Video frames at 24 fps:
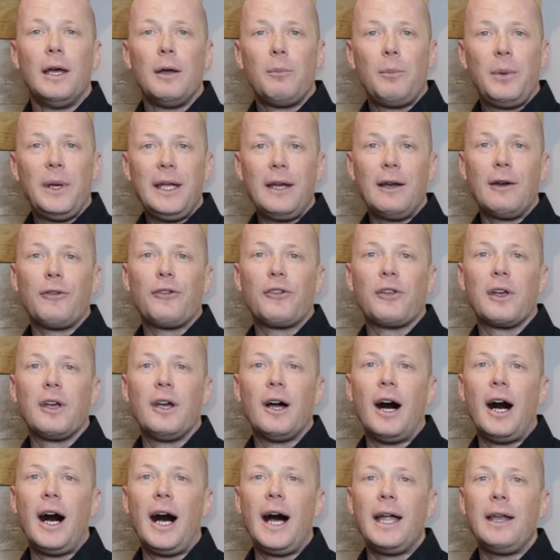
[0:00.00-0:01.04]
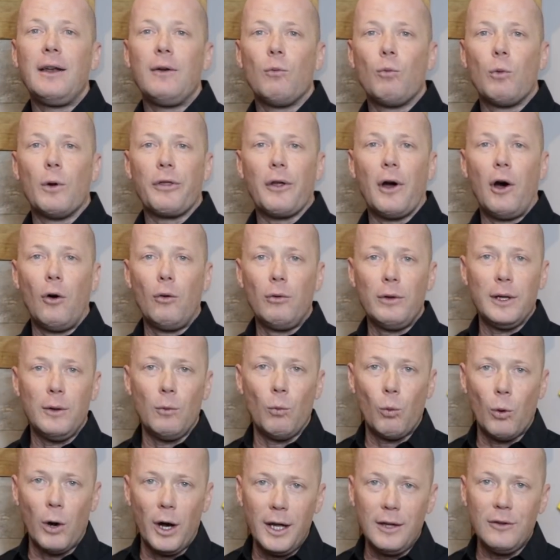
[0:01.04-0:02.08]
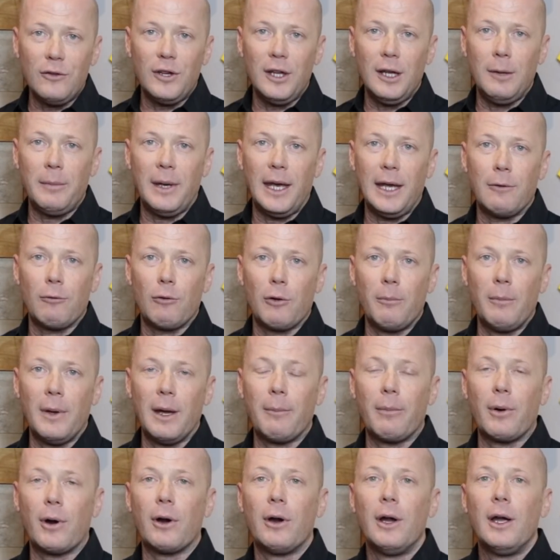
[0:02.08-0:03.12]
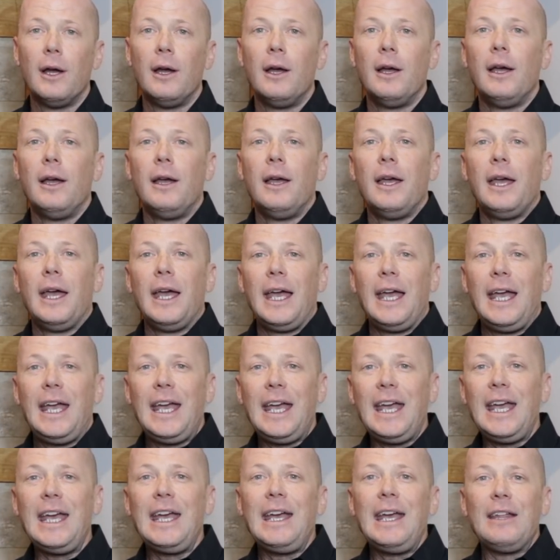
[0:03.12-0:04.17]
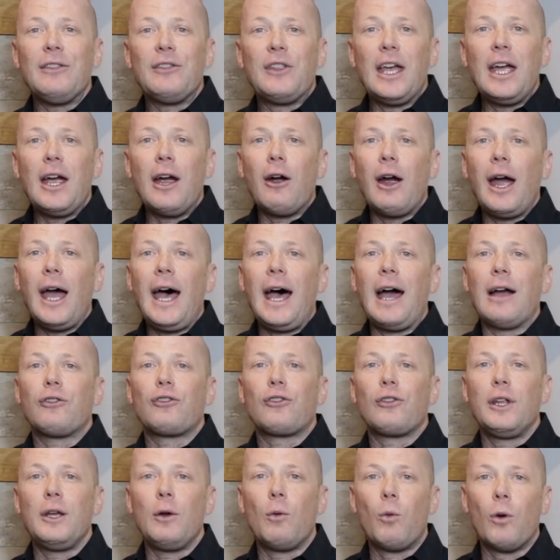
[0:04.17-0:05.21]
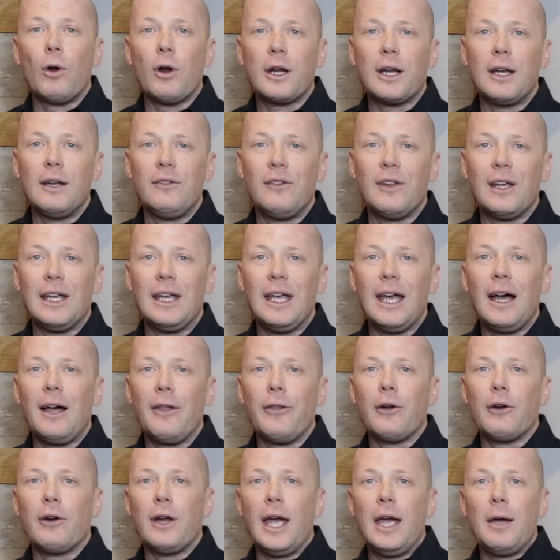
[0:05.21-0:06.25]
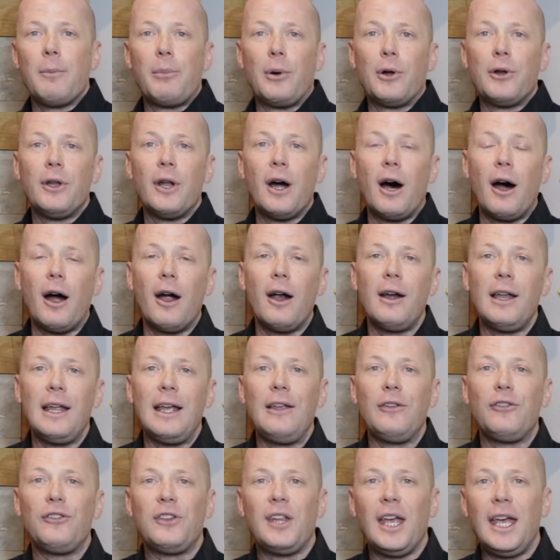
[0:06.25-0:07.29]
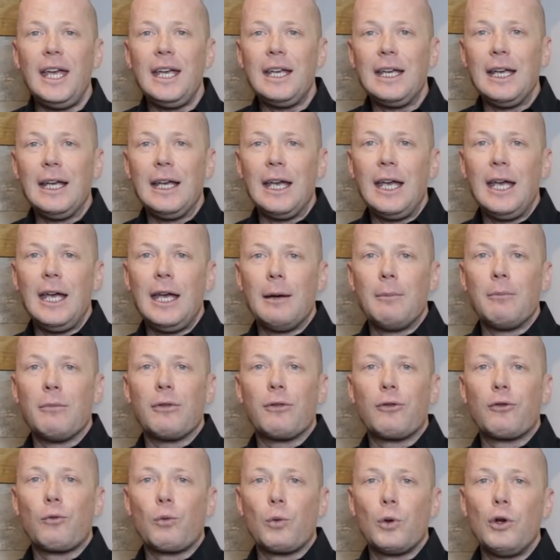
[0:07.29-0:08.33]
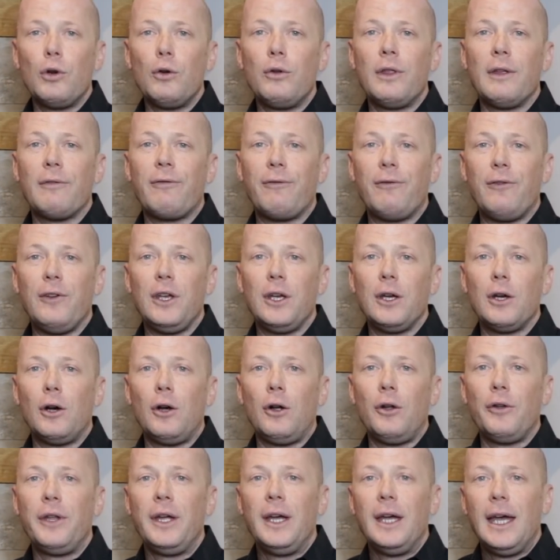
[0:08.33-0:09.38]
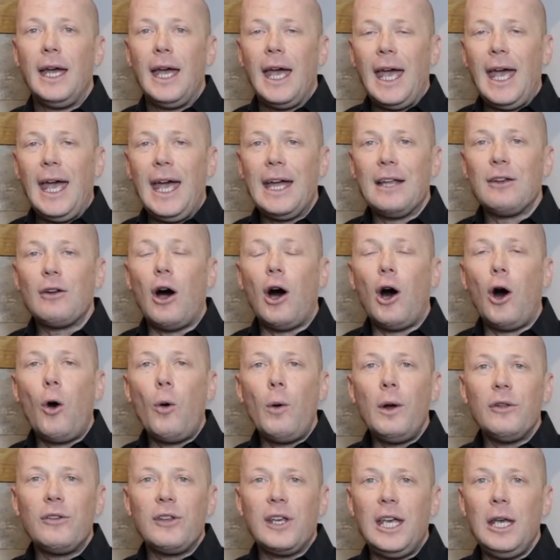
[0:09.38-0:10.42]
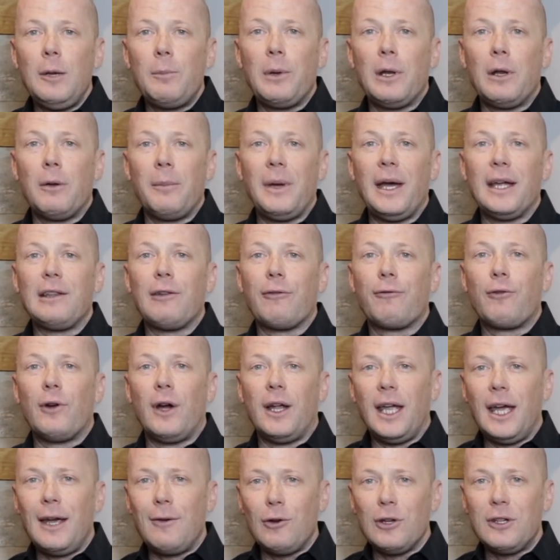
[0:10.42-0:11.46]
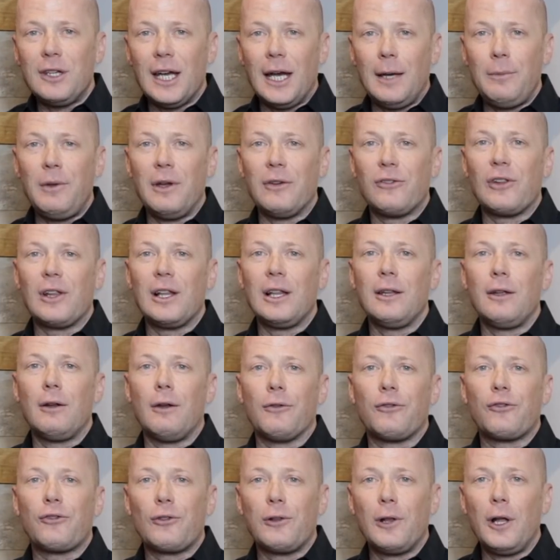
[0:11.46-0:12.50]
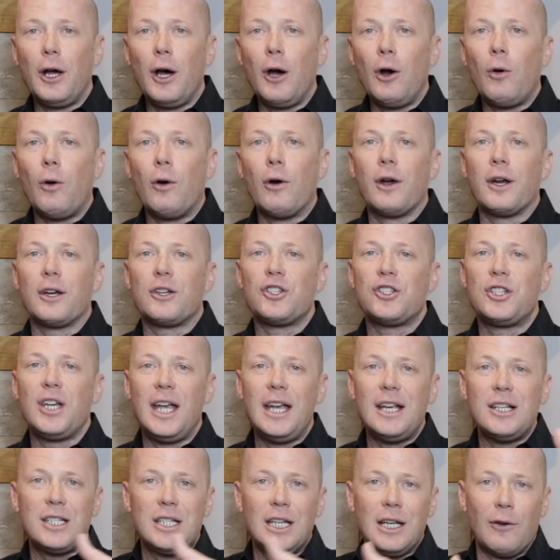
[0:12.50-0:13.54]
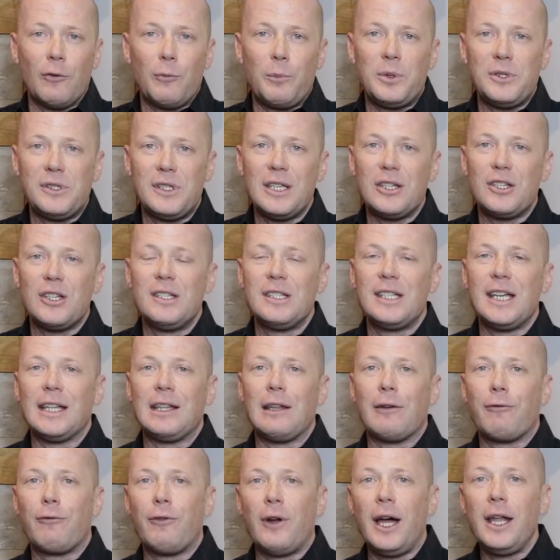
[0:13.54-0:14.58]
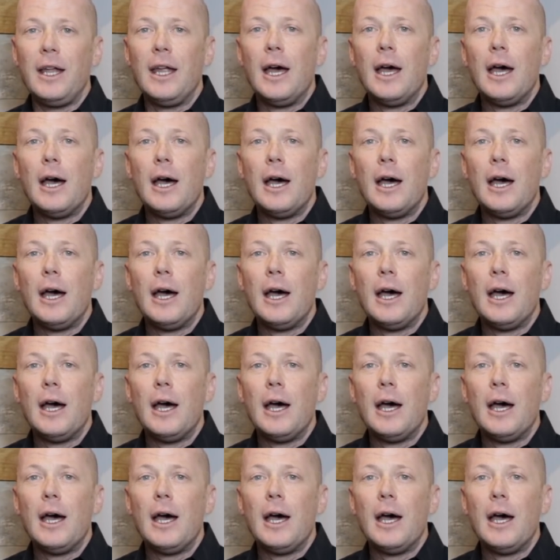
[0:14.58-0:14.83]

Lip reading: Peter Sagan with only one teammate, remember, they're actually working together, and Bonnart is taking him through the field and always keeping him at the front. Every time there's a little slow or exchanging of positions at the front,